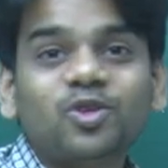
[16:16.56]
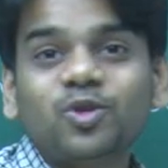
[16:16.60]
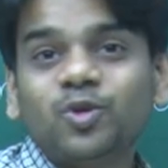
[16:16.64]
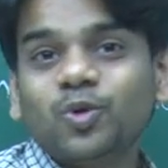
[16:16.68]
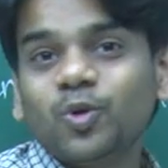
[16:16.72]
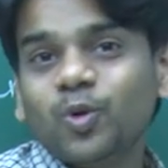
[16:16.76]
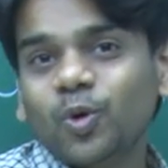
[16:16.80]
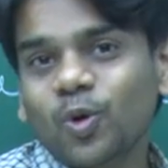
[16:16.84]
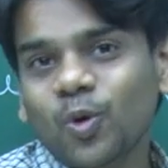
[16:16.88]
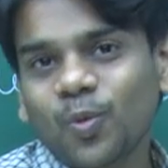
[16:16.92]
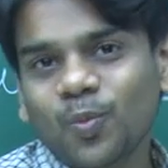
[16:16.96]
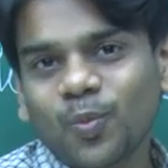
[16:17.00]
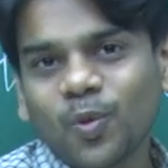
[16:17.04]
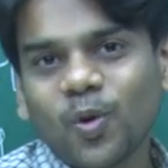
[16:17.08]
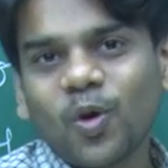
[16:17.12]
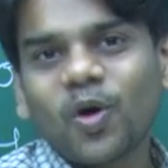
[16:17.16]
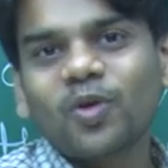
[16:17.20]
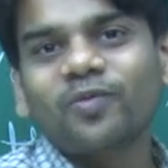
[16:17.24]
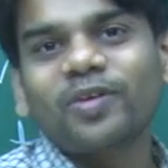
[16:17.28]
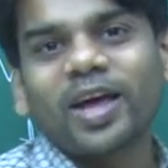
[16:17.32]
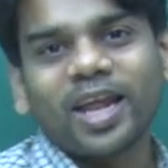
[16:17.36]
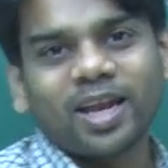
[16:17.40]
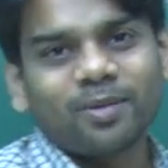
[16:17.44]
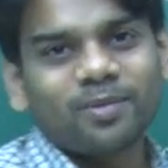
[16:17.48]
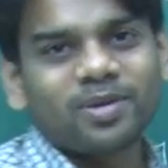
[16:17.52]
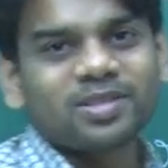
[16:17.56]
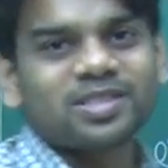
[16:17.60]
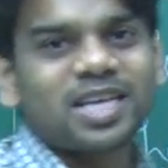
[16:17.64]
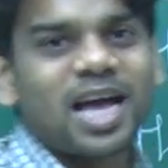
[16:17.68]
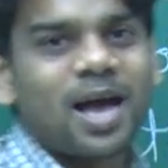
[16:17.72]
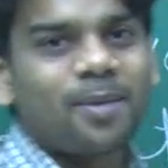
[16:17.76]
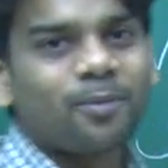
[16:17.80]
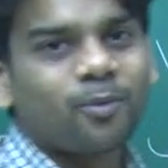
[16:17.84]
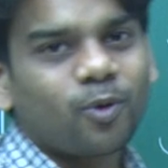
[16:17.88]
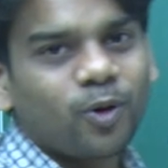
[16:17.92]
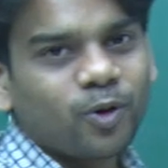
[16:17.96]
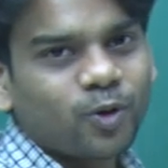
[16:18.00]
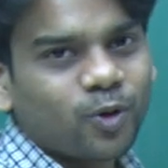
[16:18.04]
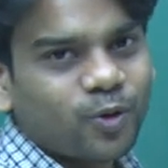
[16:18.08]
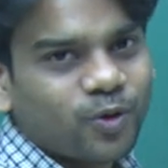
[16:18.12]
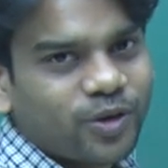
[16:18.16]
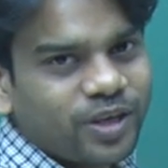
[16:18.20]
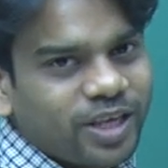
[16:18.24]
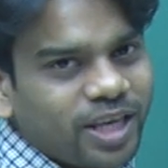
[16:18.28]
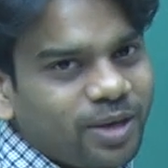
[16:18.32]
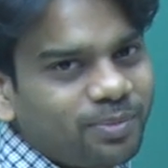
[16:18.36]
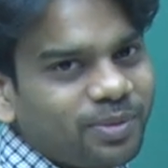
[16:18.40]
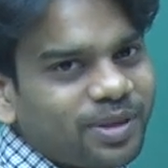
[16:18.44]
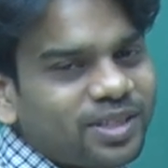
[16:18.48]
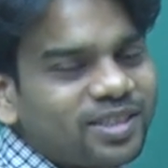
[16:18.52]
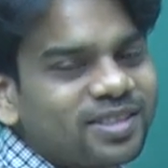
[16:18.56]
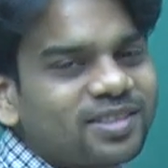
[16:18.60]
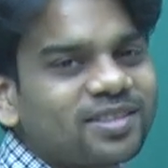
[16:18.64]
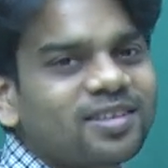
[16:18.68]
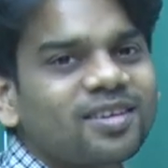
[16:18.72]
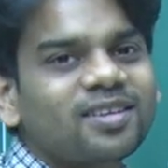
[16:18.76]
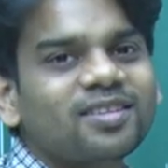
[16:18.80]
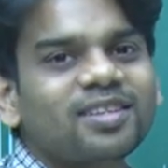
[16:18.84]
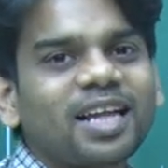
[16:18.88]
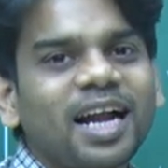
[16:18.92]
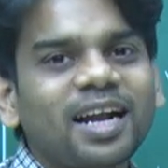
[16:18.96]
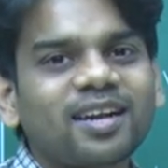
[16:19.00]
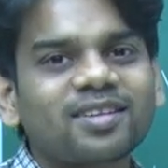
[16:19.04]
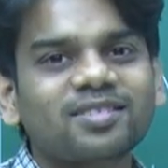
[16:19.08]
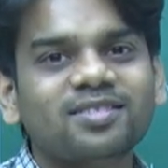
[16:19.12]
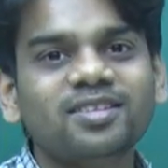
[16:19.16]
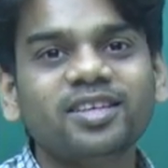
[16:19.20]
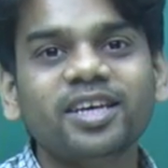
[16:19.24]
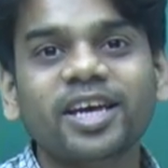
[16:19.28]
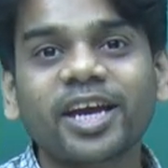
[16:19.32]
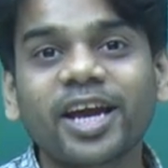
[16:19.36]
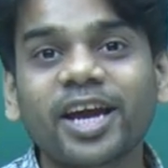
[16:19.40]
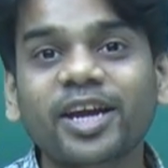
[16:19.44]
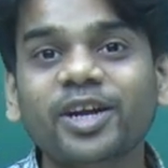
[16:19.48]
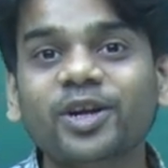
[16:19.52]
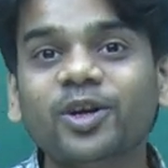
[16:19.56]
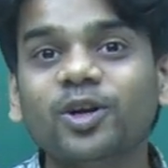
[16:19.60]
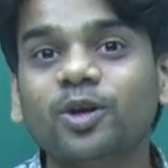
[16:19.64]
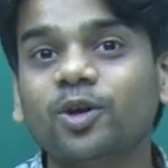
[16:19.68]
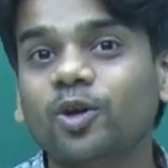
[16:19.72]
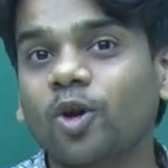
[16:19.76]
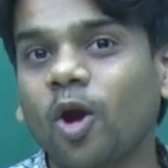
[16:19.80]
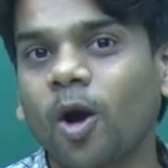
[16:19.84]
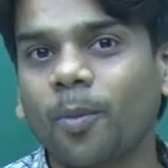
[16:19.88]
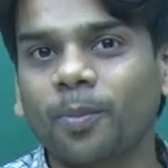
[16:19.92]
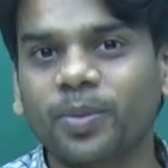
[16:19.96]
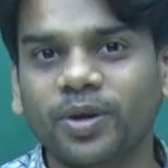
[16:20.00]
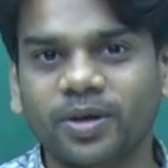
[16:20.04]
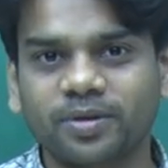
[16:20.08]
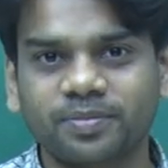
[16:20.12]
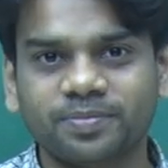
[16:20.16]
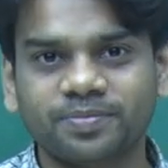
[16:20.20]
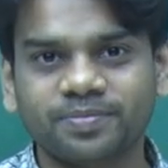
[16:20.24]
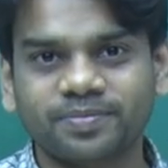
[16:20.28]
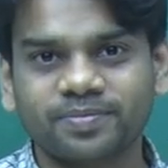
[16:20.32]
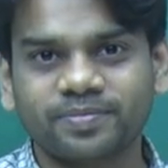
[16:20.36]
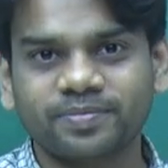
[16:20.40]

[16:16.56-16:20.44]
two more variables I am going to keep it here, that is the entropy.